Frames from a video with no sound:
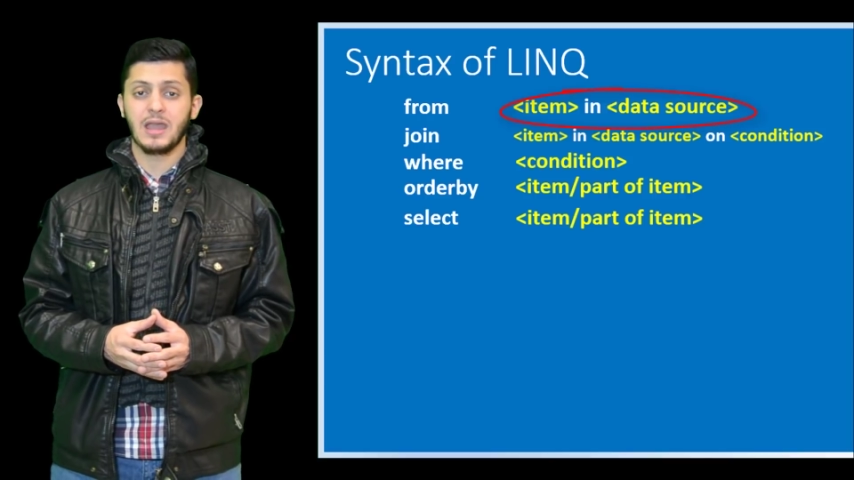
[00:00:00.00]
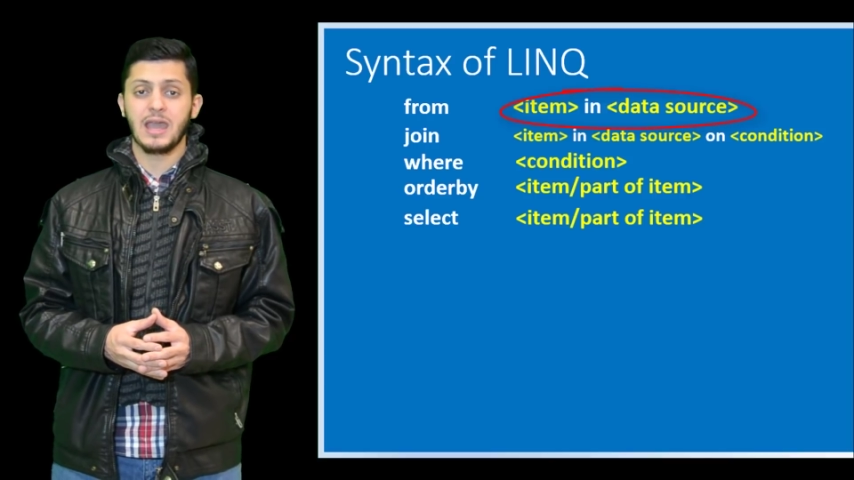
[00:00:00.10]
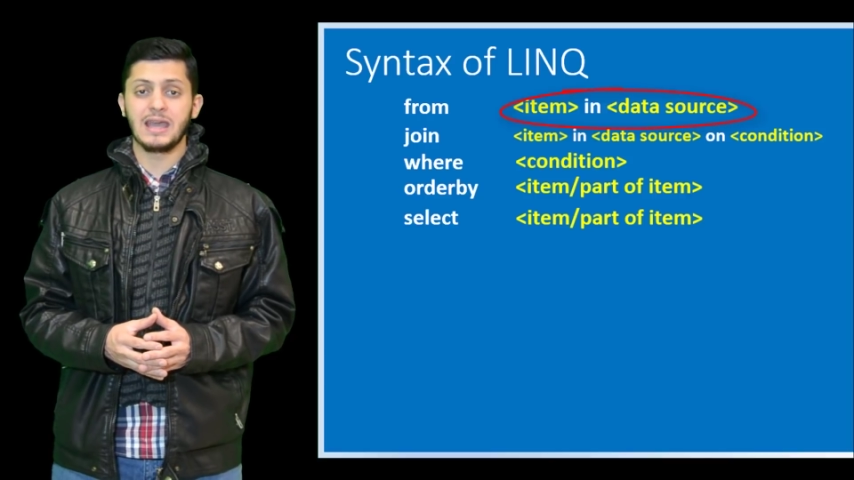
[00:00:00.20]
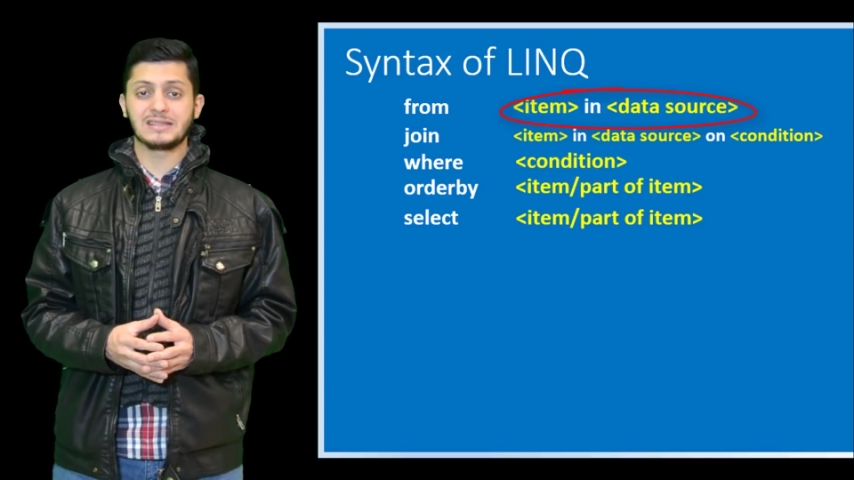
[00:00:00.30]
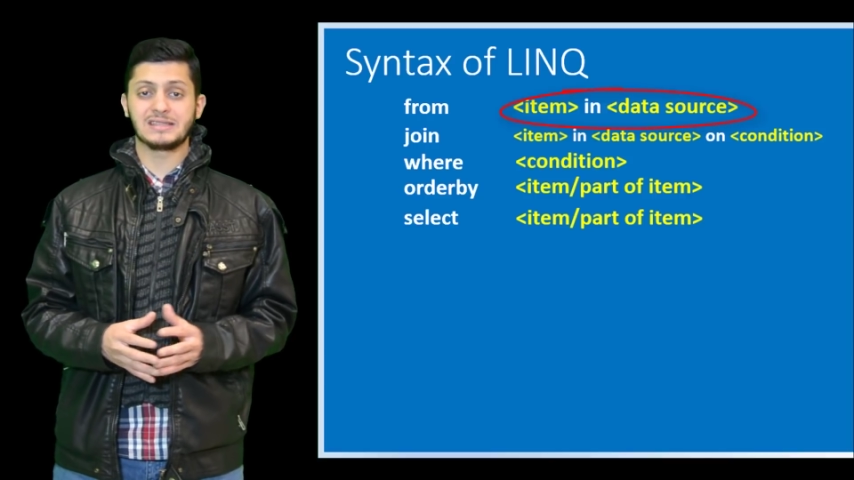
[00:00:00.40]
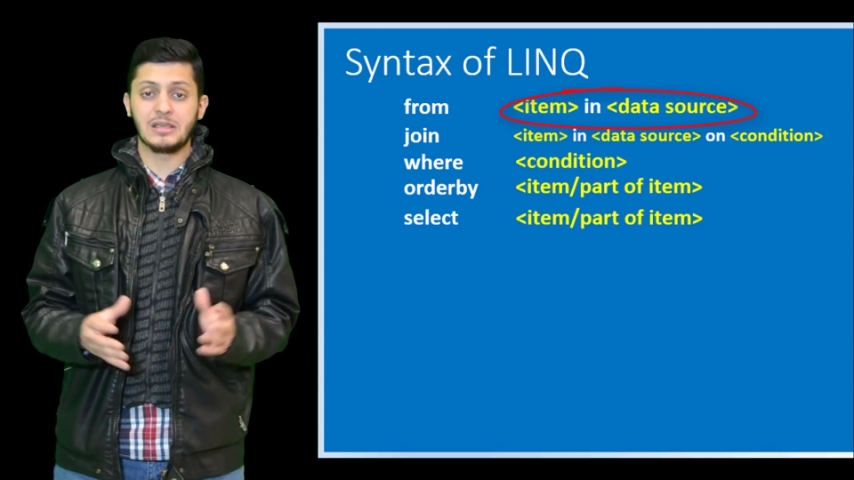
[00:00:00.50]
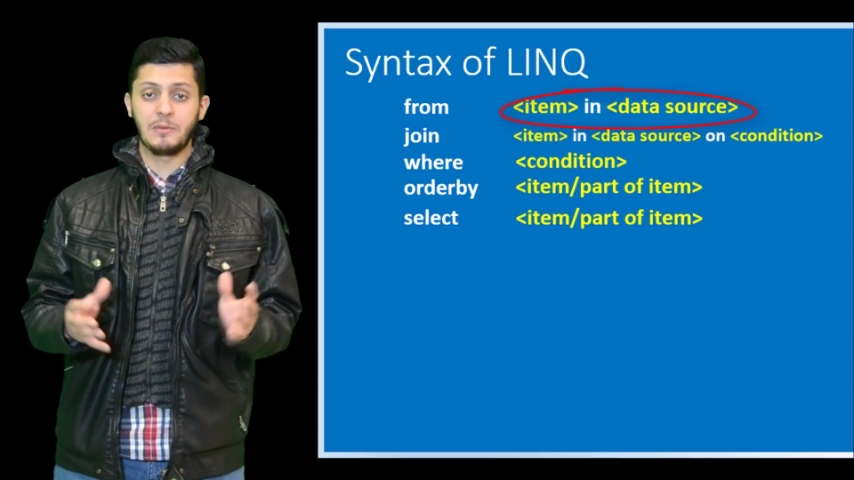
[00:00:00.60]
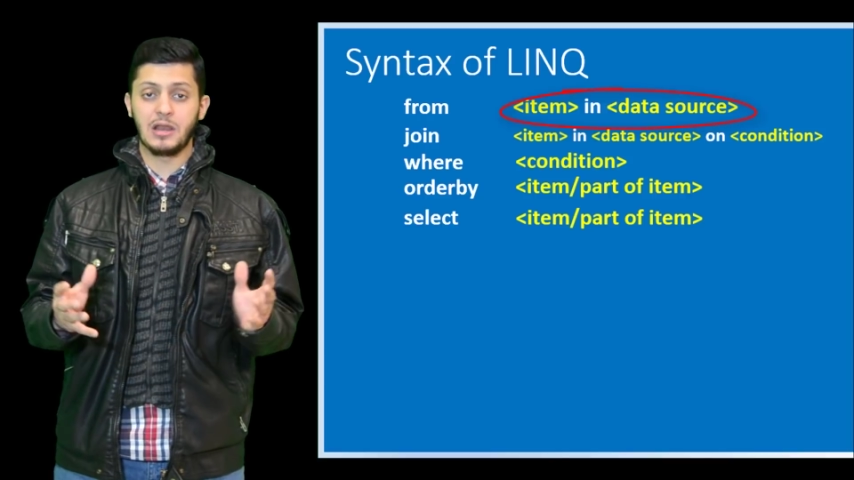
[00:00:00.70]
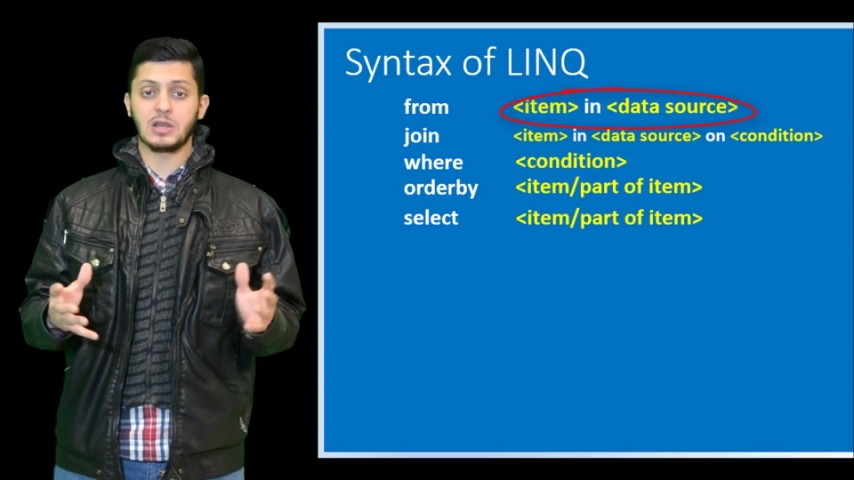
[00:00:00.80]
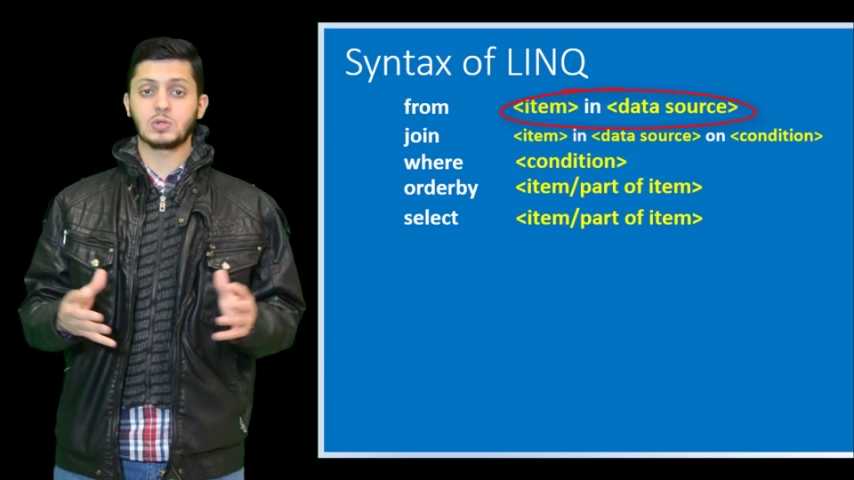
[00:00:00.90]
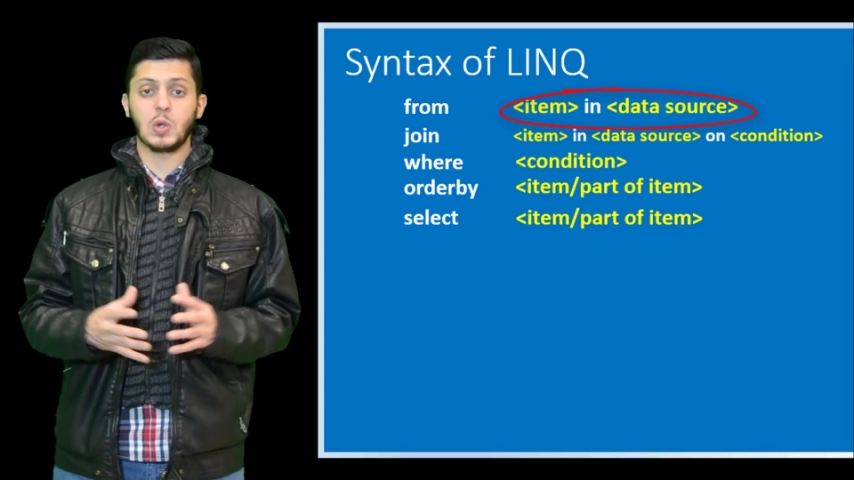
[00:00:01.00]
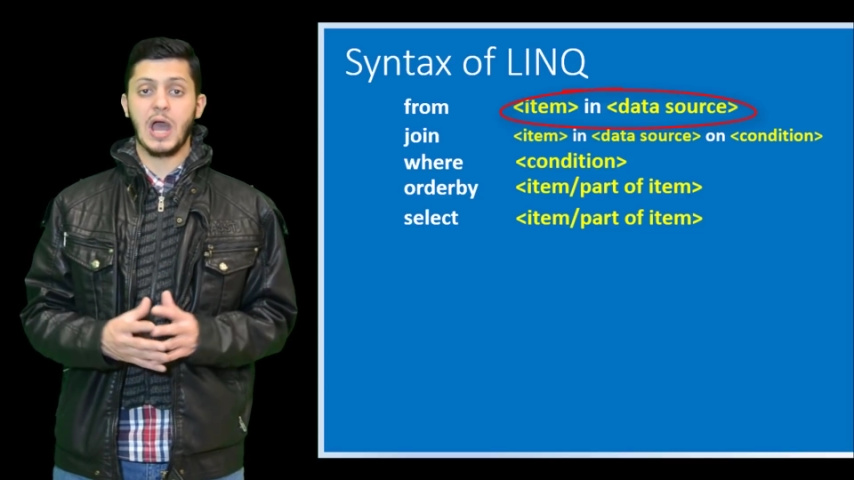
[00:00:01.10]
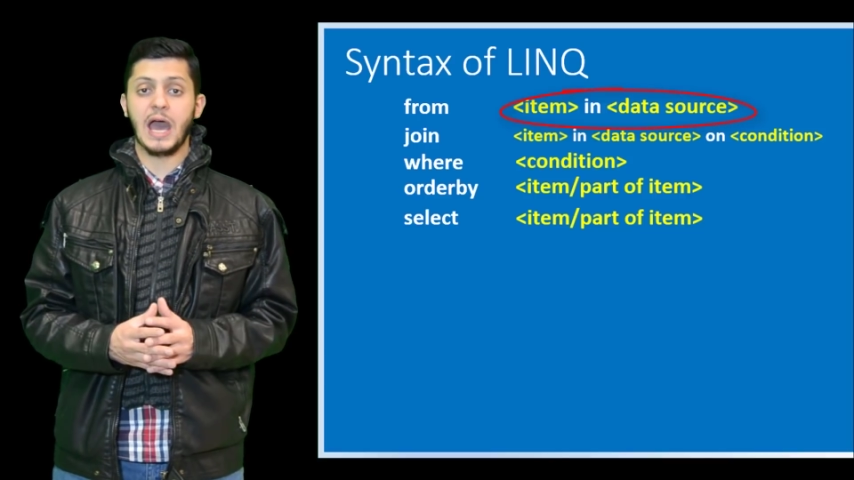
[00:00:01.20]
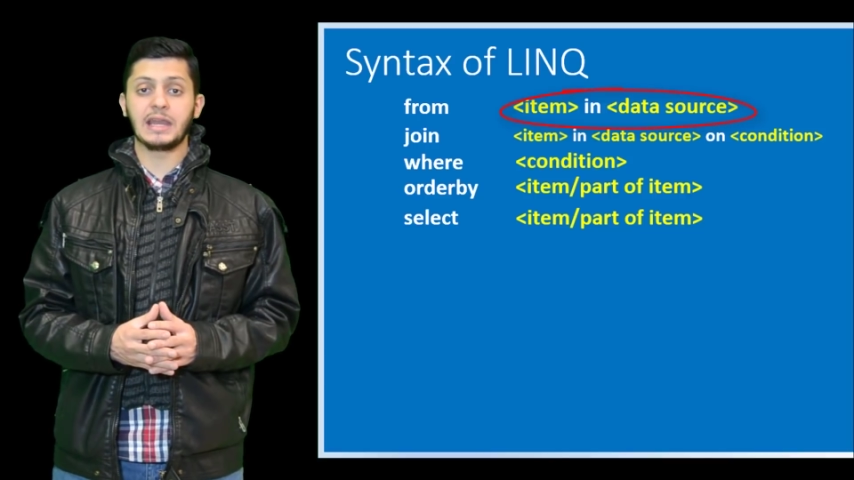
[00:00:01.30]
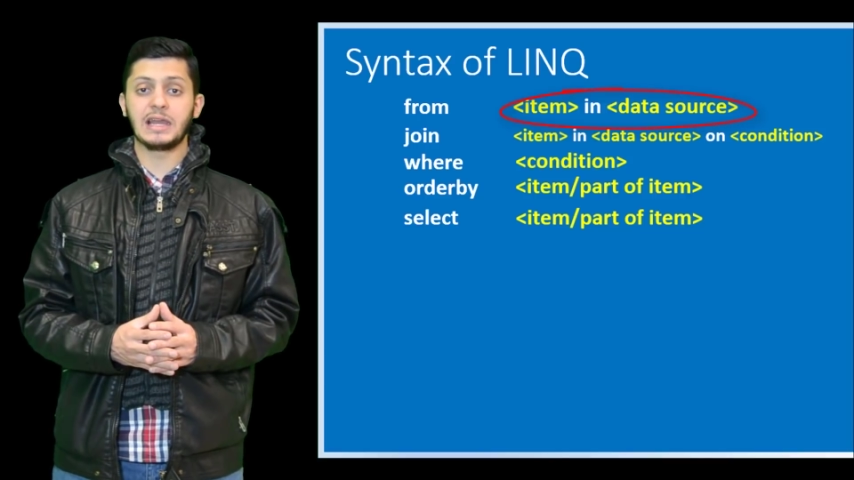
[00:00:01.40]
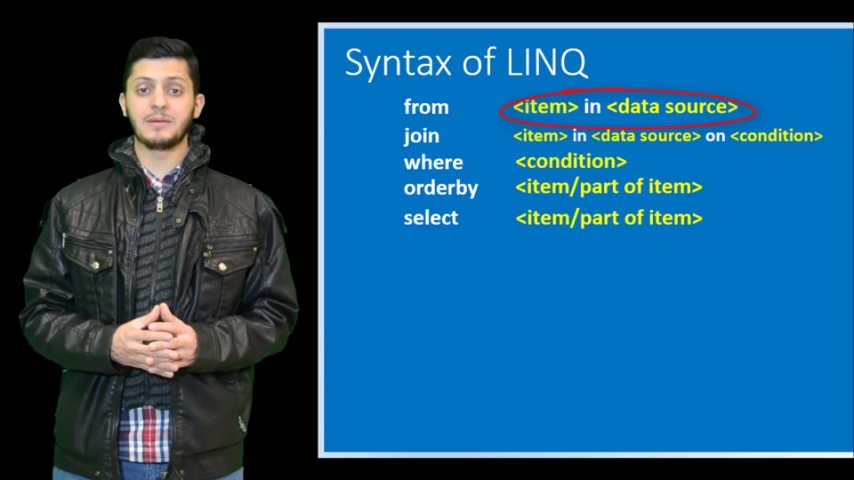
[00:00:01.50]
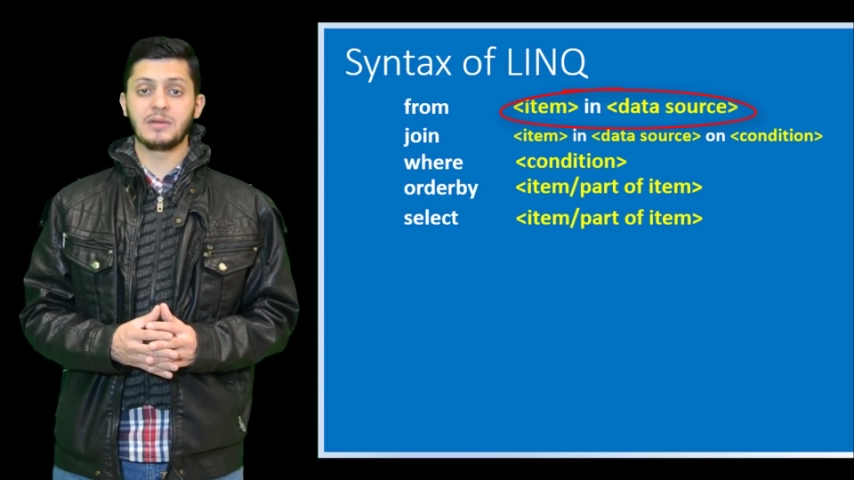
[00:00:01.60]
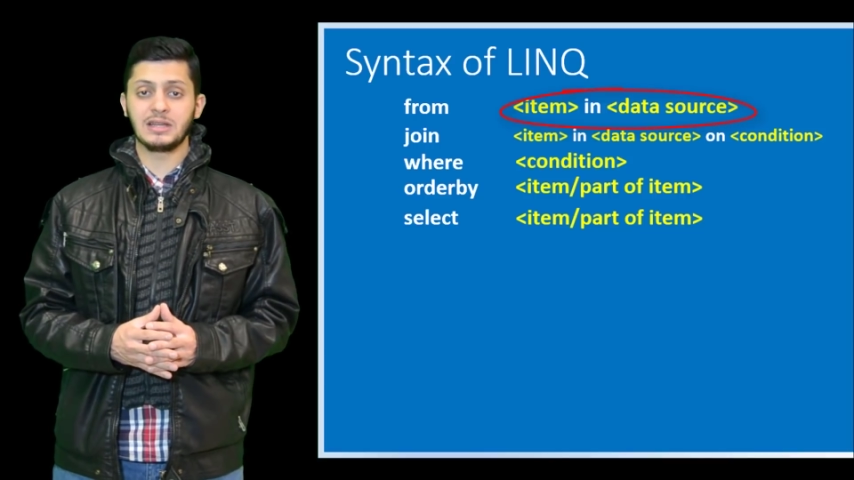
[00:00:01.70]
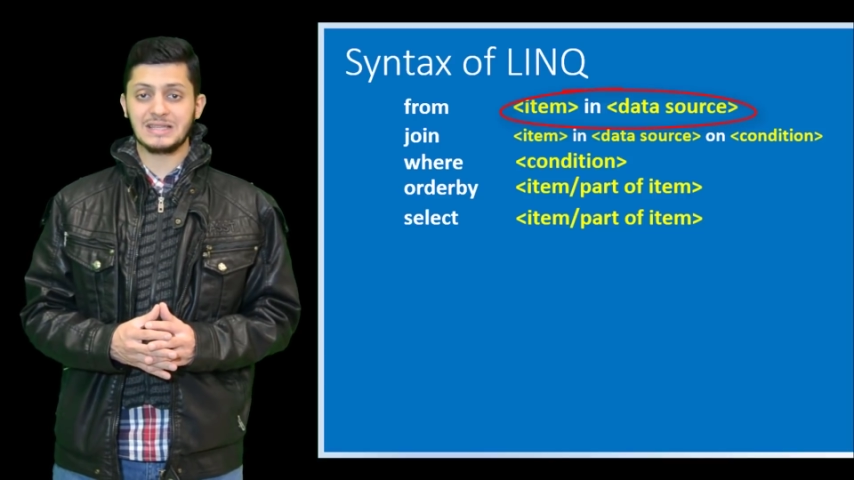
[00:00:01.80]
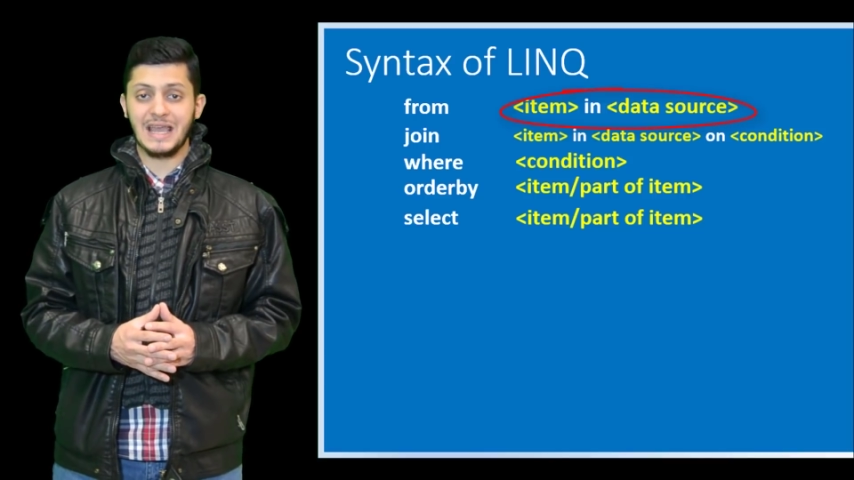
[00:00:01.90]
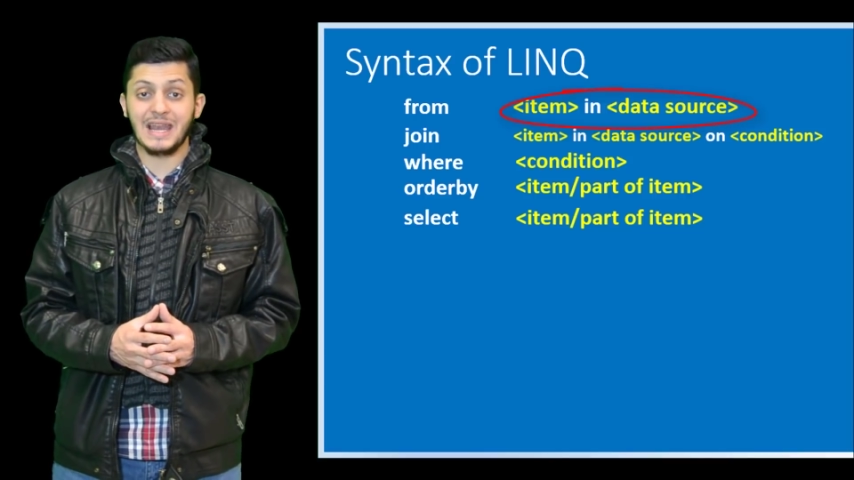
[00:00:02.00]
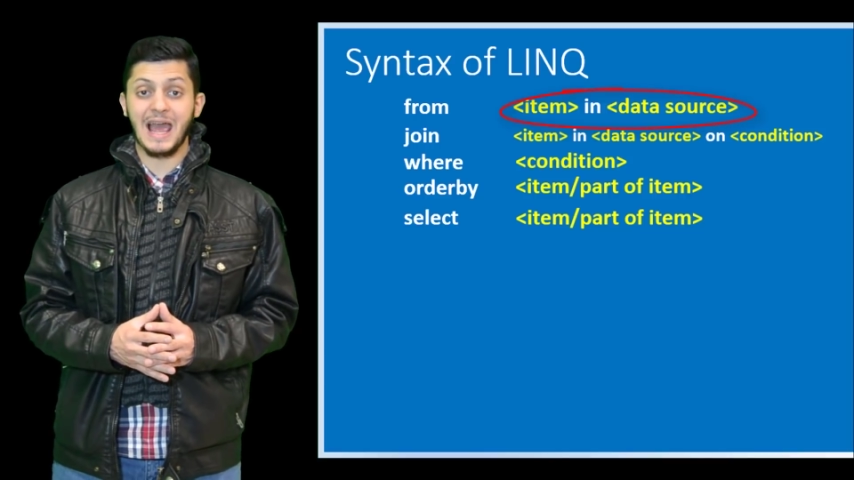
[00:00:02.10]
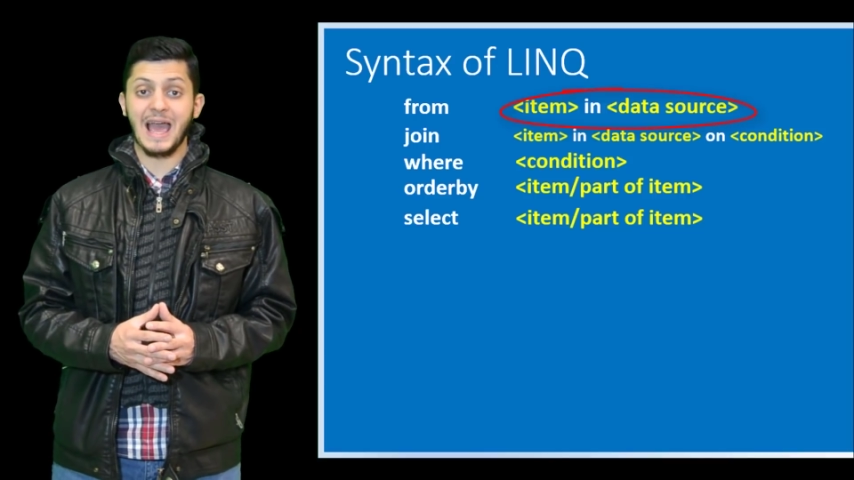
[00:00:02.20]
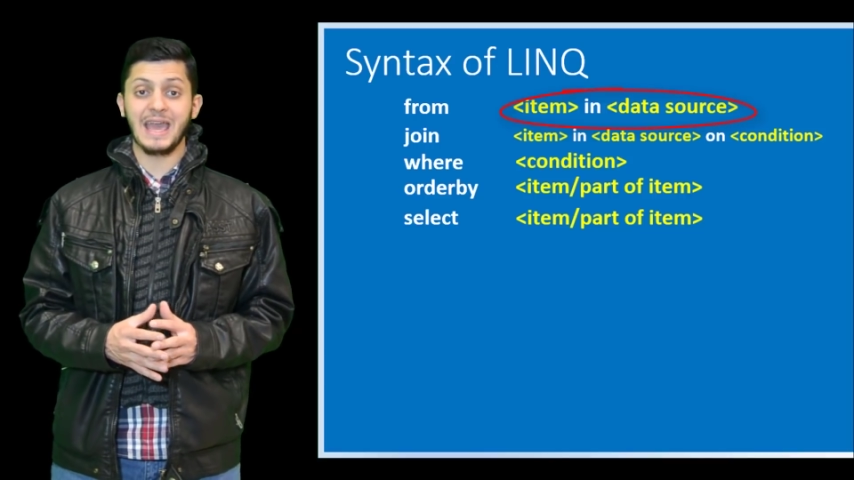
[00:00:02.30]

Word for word: It's similar to an element in